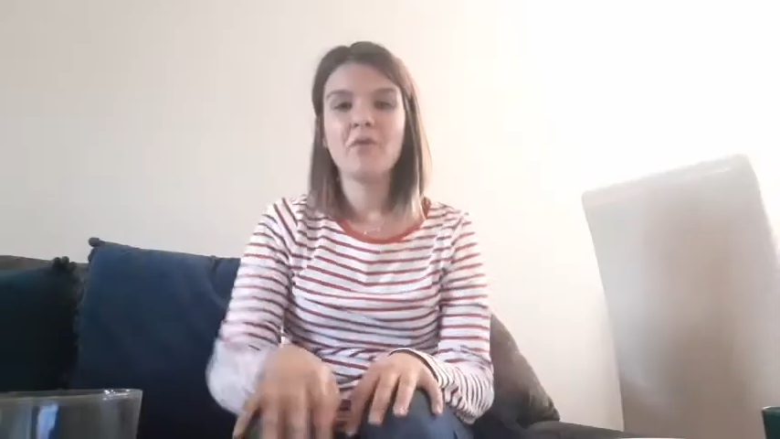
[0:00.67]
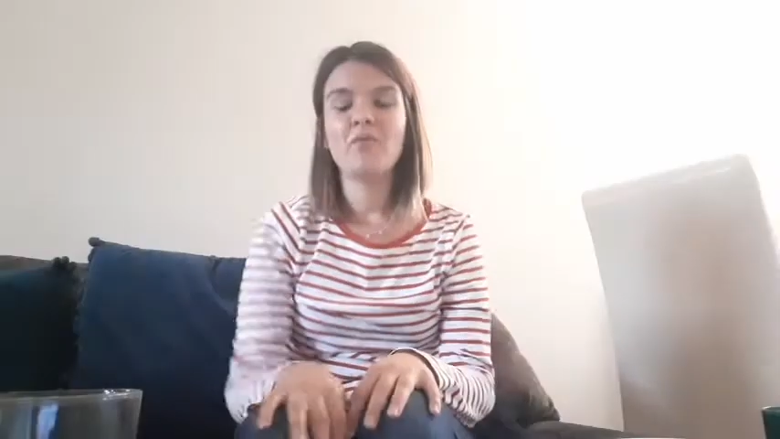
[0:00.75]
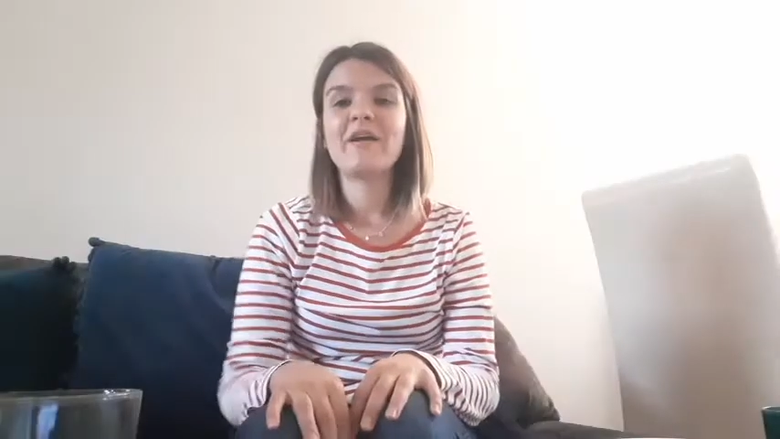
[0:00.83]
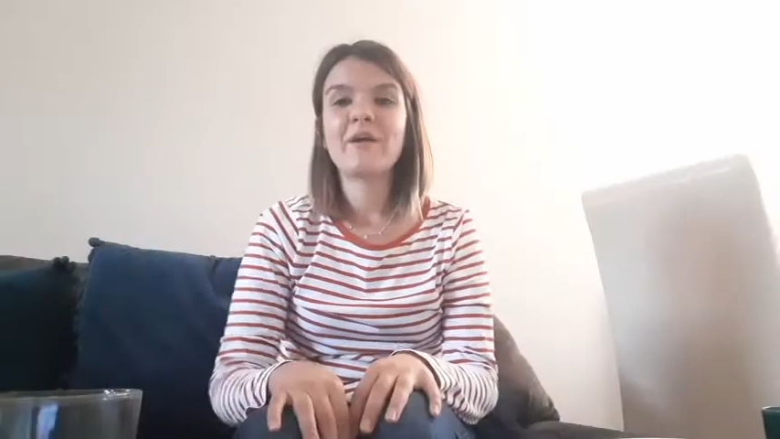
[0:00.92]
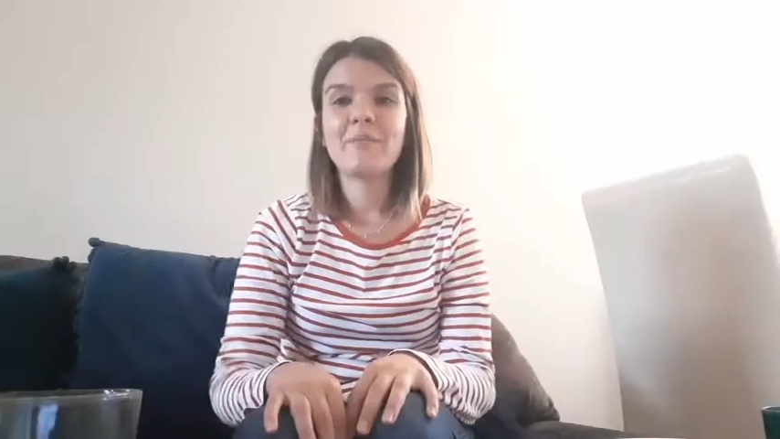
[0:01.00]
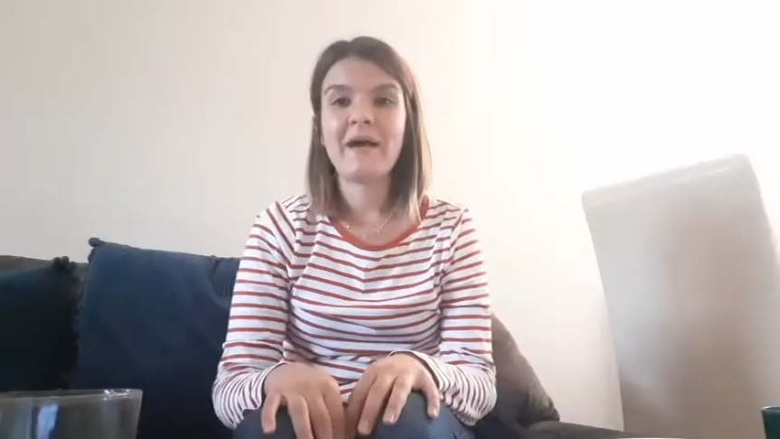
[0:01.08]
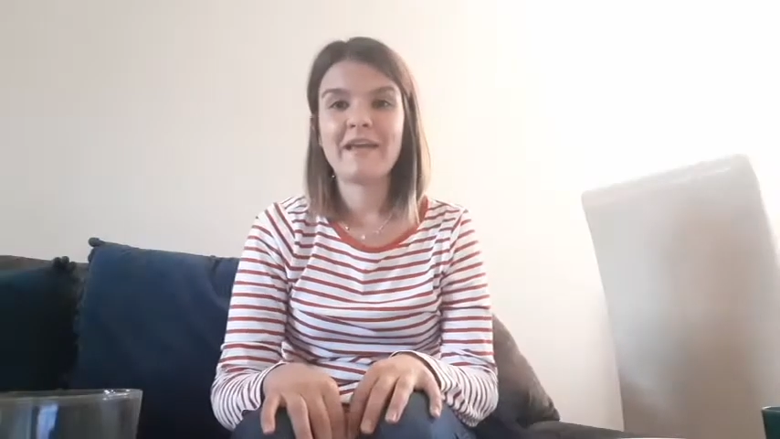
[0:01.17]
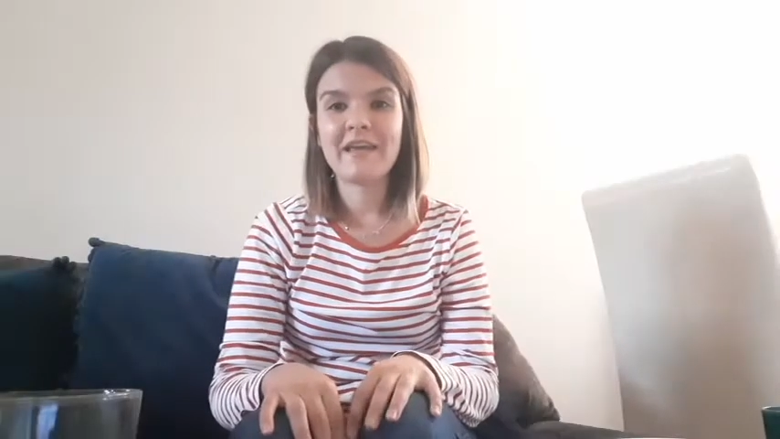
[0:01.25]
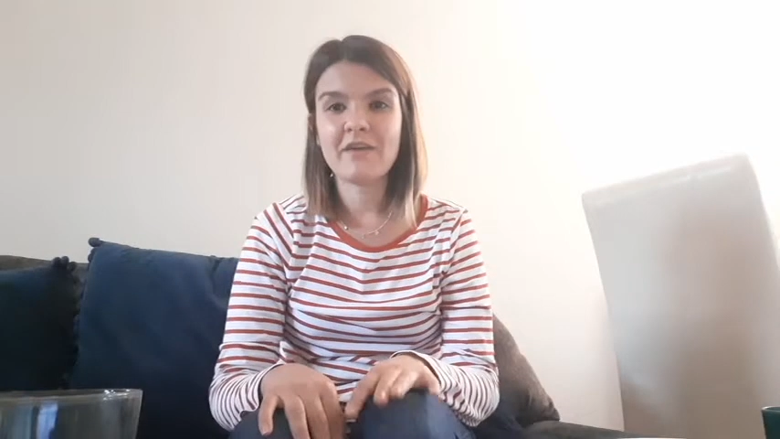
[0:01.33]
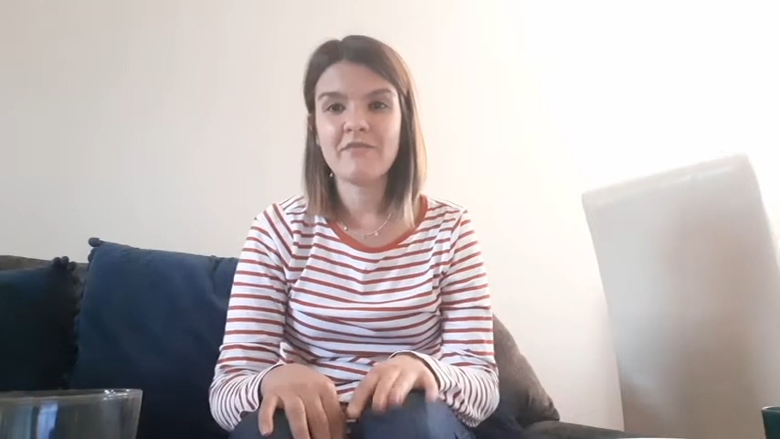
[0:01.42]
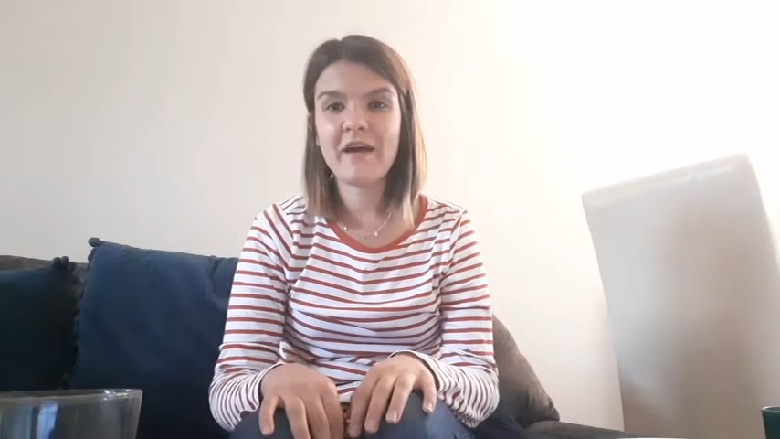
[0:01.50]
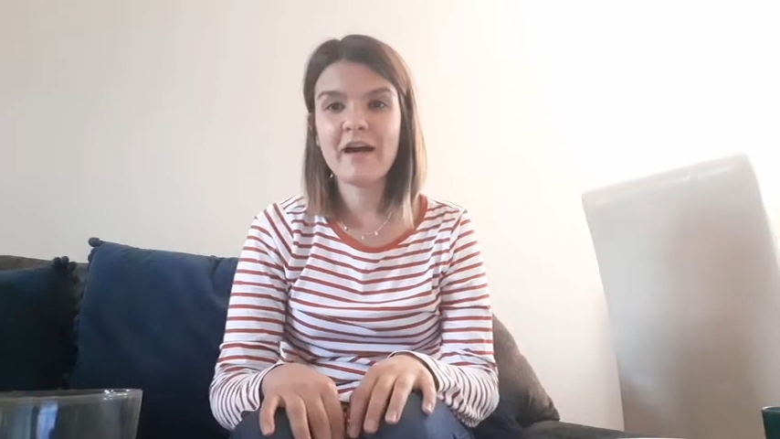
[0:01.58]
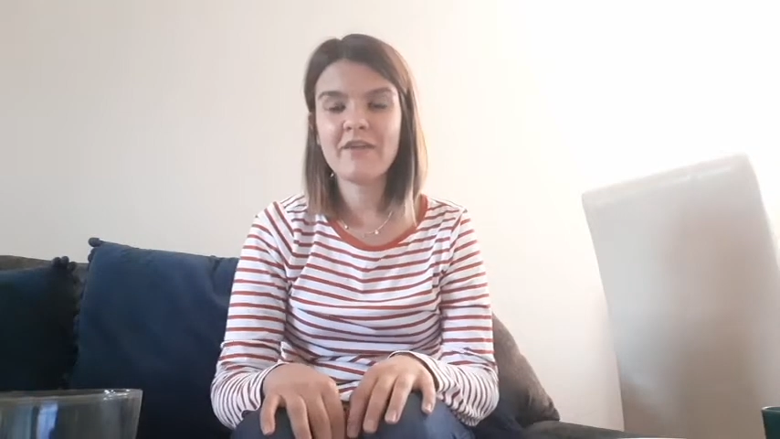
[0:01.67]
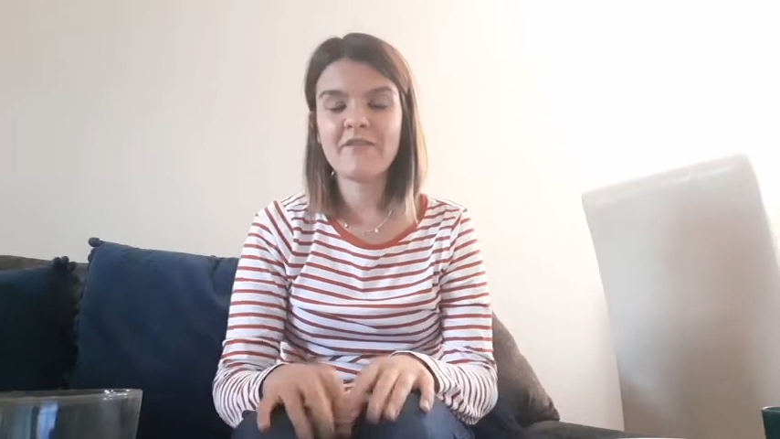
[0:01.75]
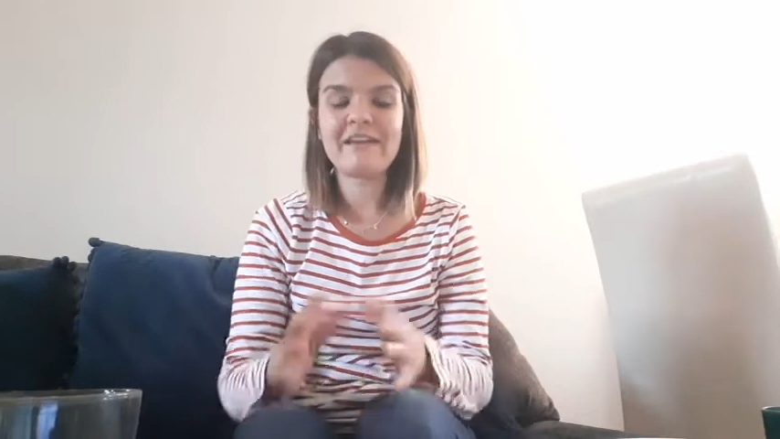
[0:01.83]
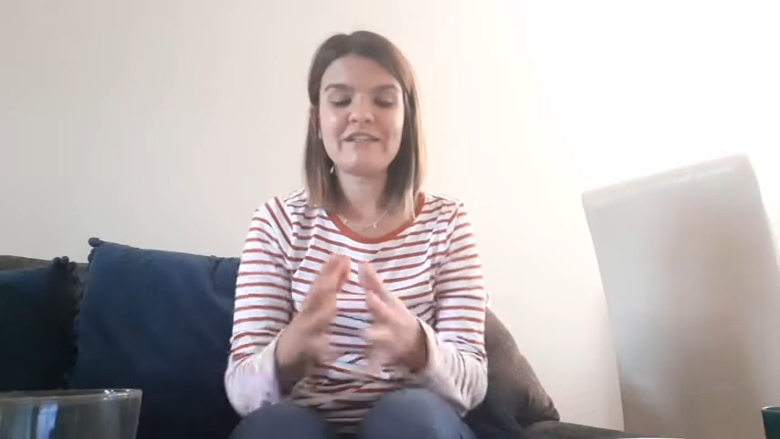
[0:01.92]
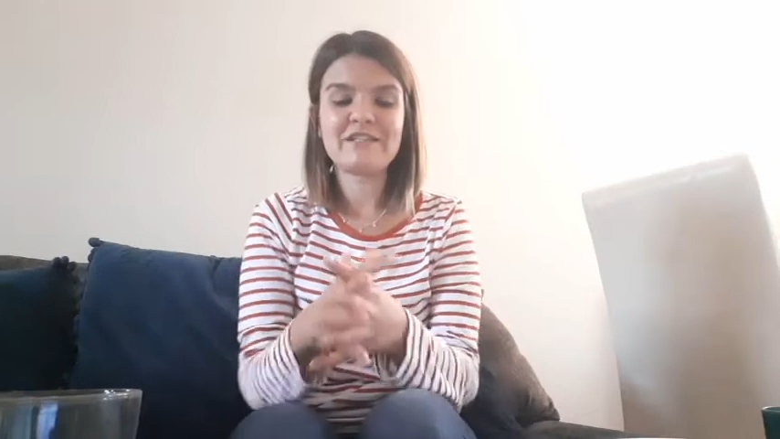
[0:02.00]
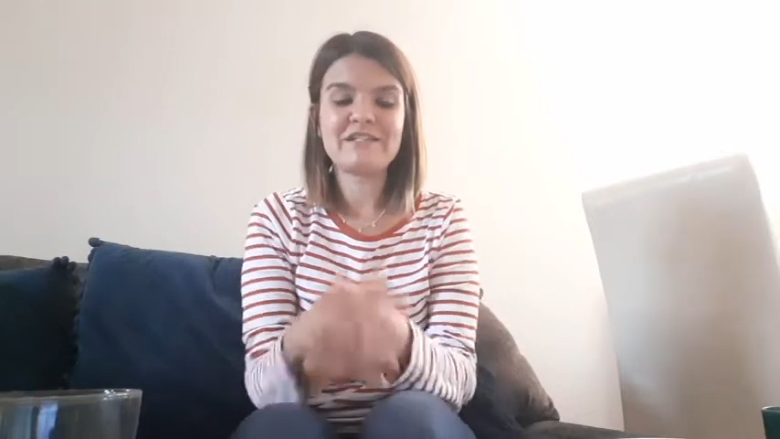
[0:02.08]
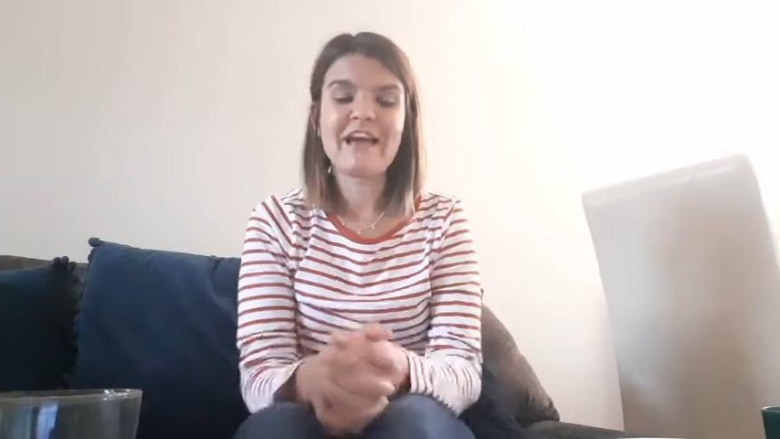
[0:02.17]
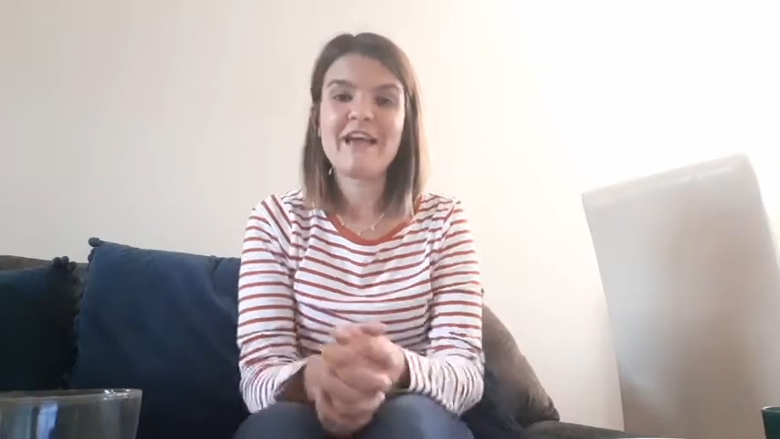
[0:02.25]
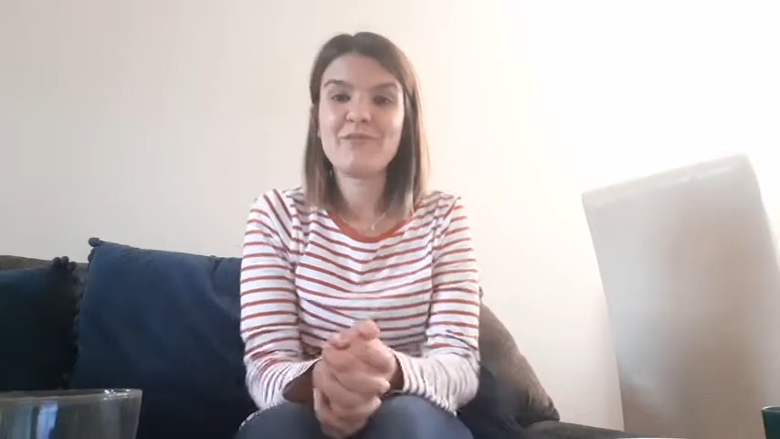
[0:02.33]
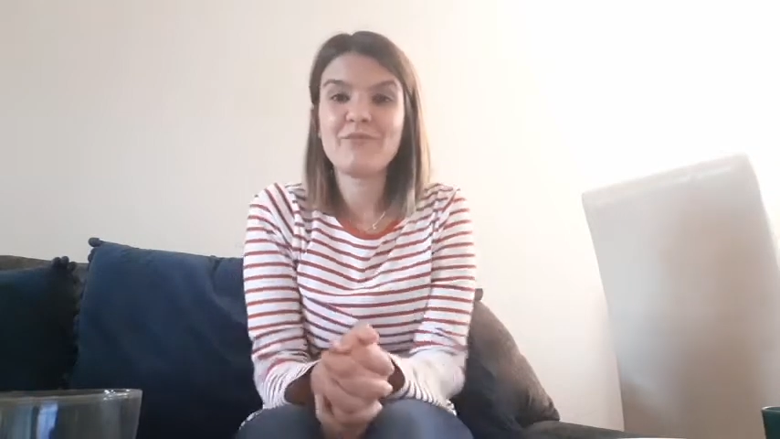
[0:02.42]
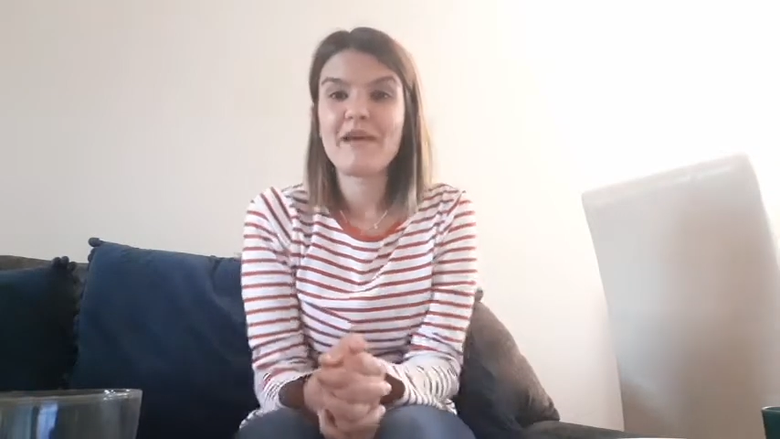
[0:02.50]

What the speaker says: Welcome back Year 5, and today